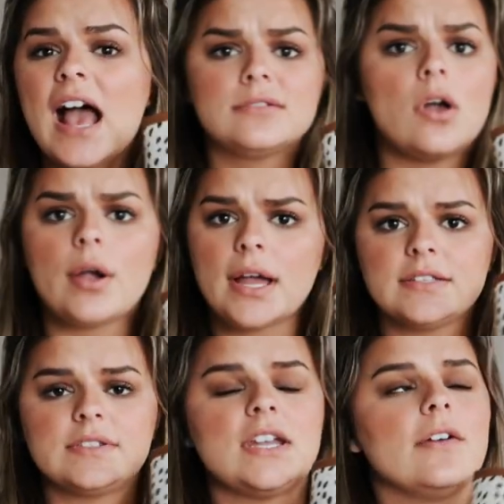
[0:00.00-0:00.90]
has all
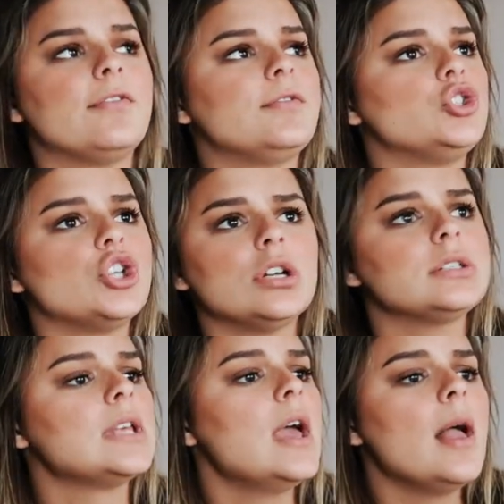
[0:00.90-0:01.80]
kinds of stuff,
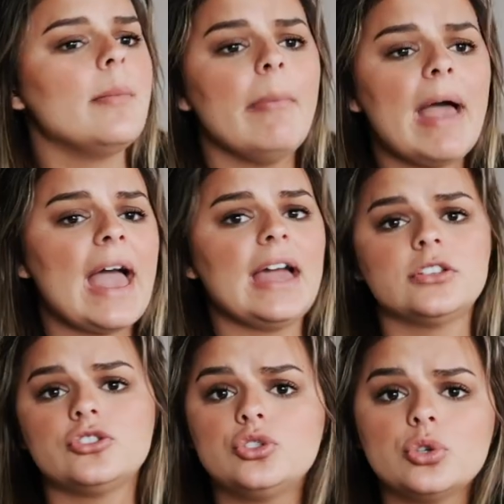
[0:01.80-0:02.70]
shirts,
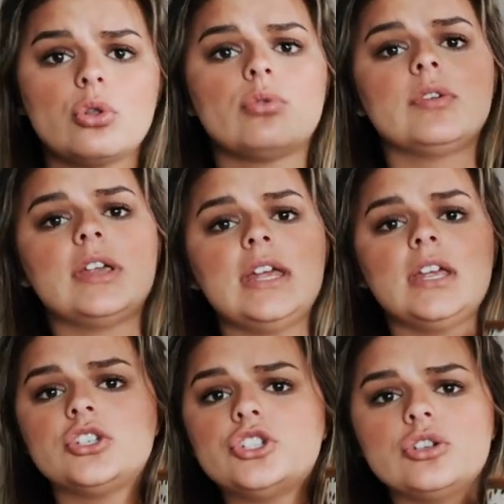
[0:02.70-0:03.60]
bags,
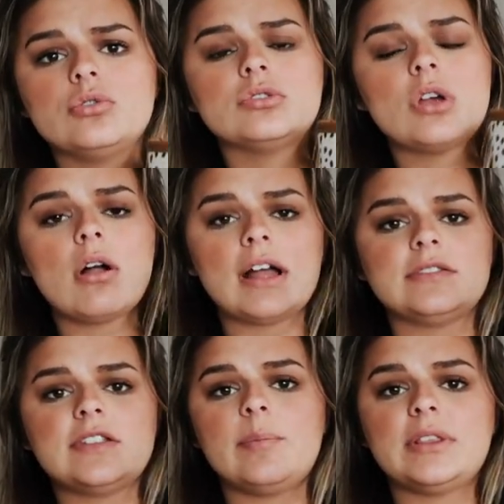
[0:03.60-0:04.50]
jewelry, shoes, all kinds
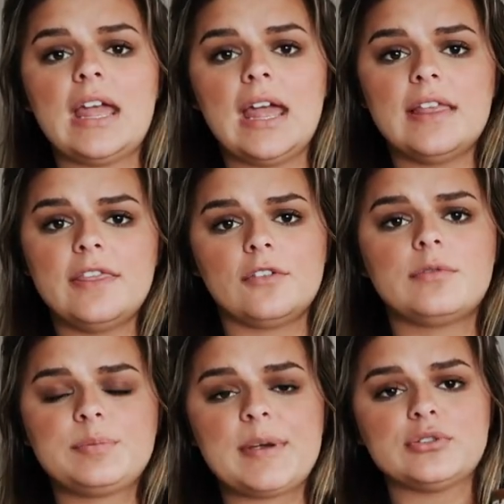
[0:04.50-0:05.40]
of stuff, but they, their
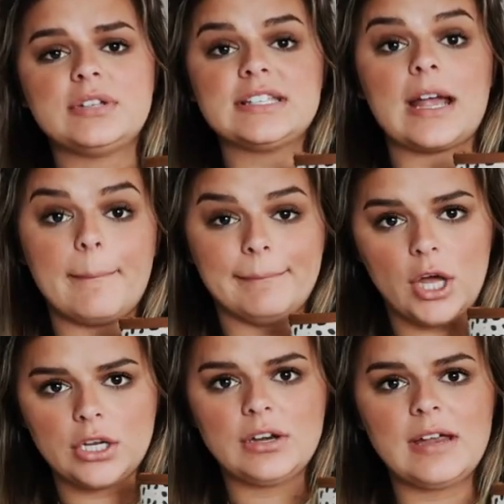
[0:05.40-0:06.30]
specialty is like
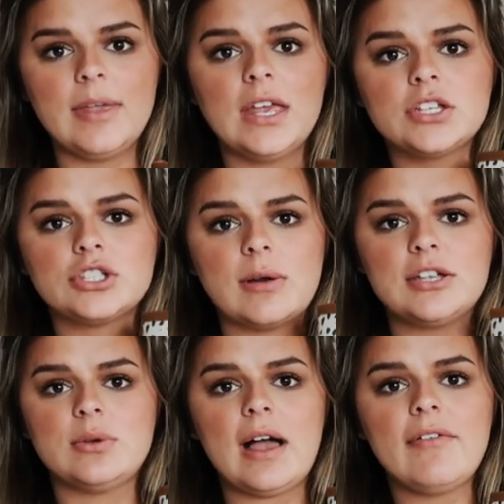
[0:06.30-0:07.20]
monogramming. So I
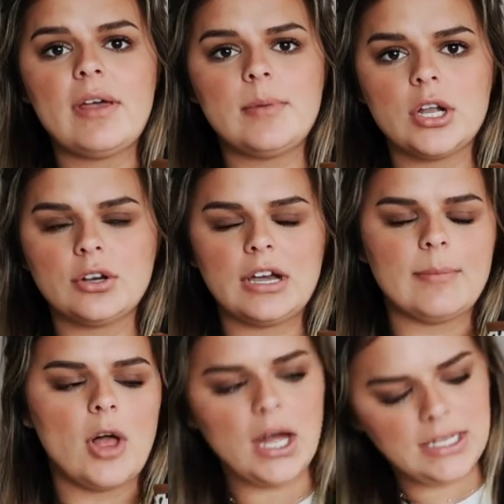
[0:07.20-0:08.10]
do have a
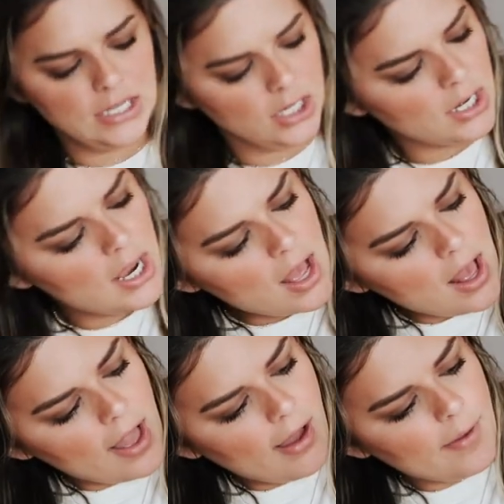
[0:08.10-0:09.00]
monogram on here.
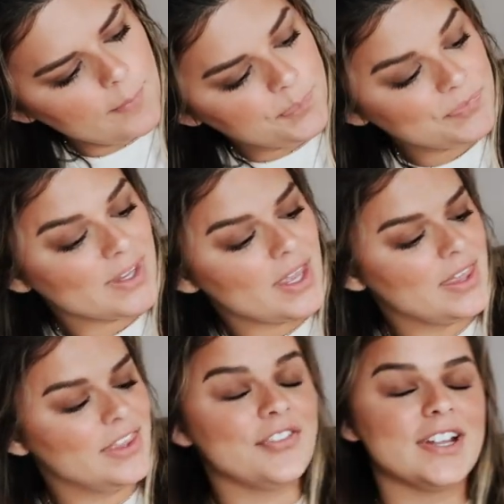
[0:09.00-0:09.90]
Um,
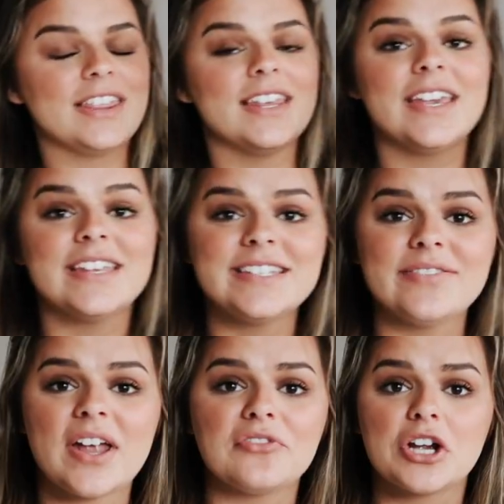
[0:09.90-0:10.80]
the funny thing is,
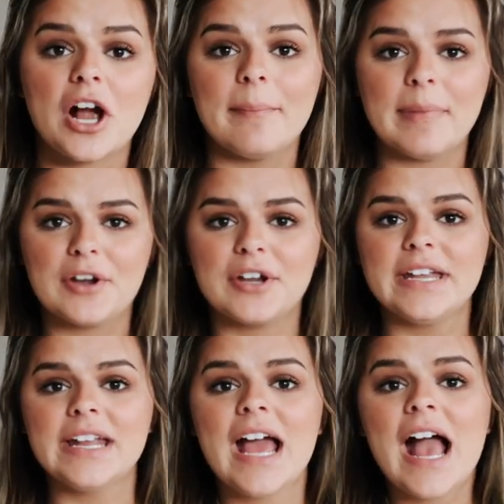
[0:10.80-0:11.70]
even after I got
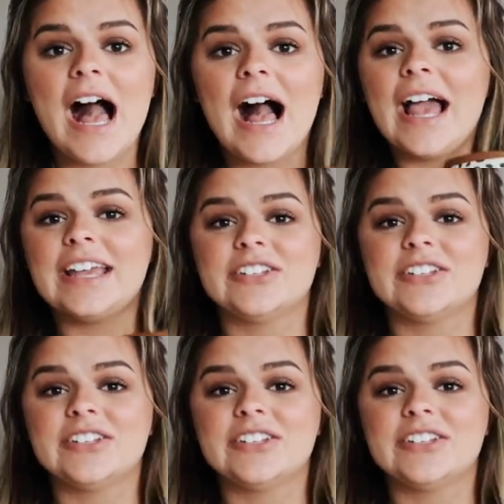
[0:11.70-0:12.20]
married, I